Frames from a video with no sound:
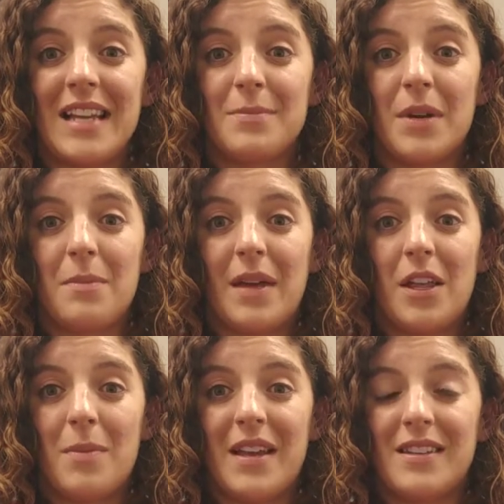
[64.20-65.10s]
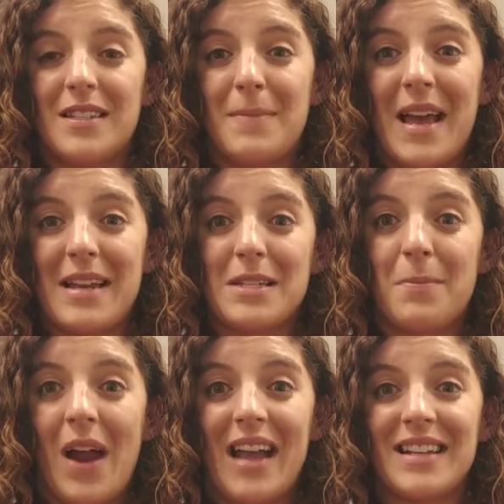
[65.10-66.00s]
bringing belly button to spine is
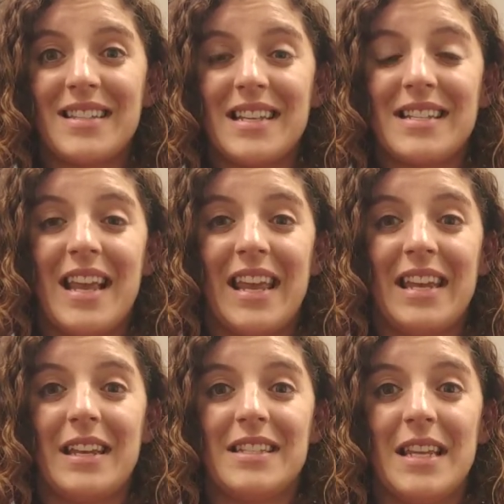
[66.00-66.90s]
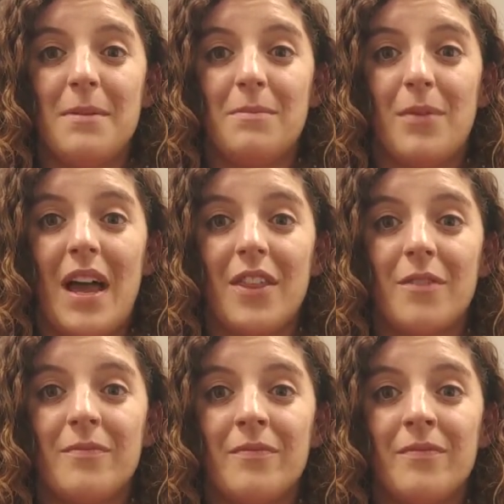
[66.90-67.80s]
practicing taking a deep breath
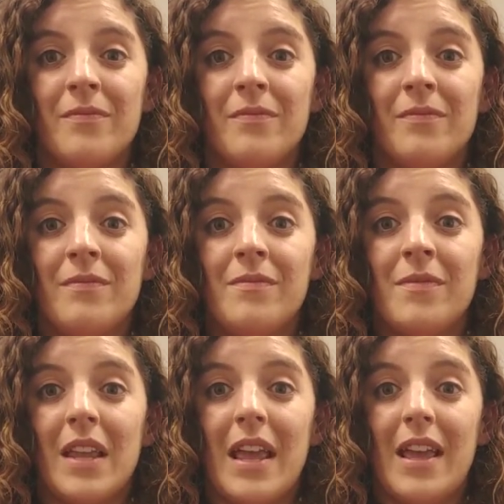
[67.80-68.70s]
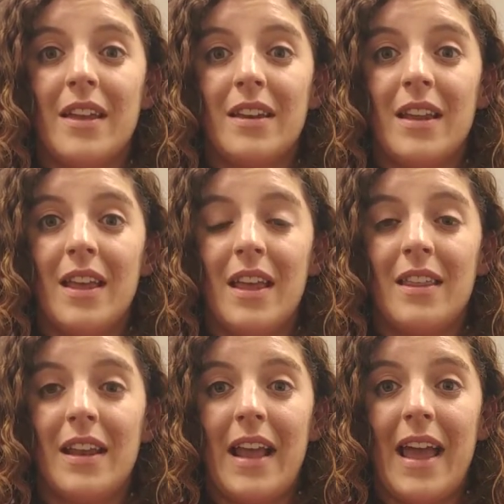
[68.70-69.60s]
in and
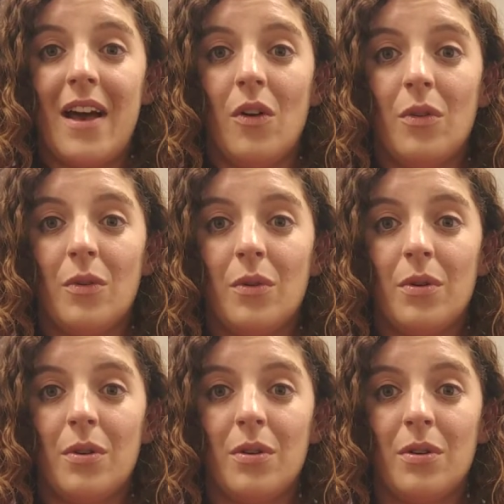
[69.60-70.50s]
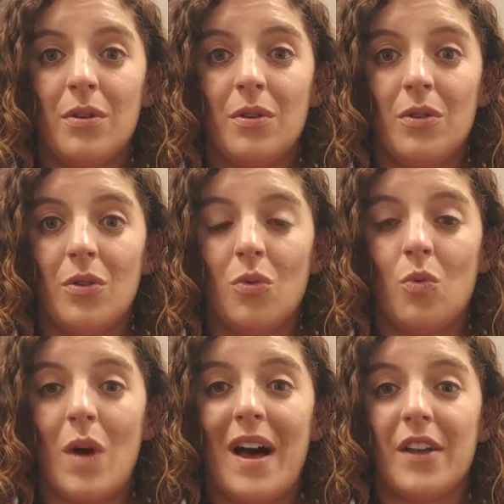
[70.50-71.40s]
then out
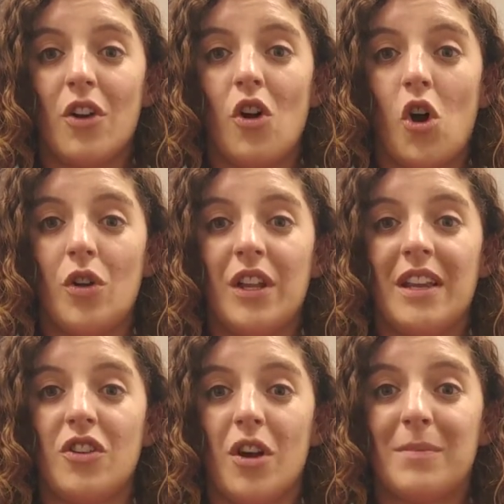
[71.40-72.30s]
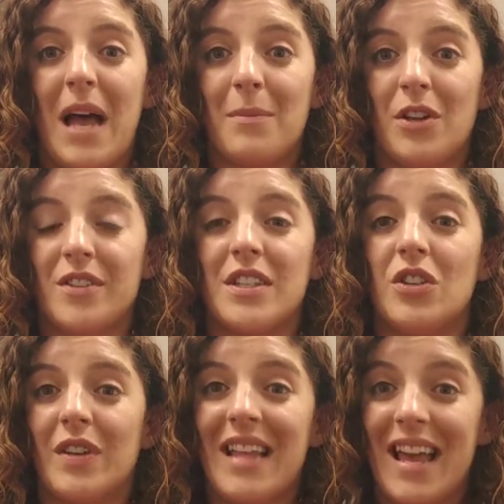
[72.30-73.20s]
while you're holding your abdominals and
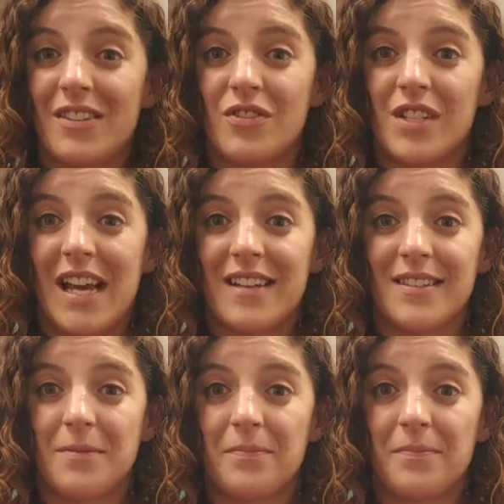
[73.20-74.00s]
doing the exercise.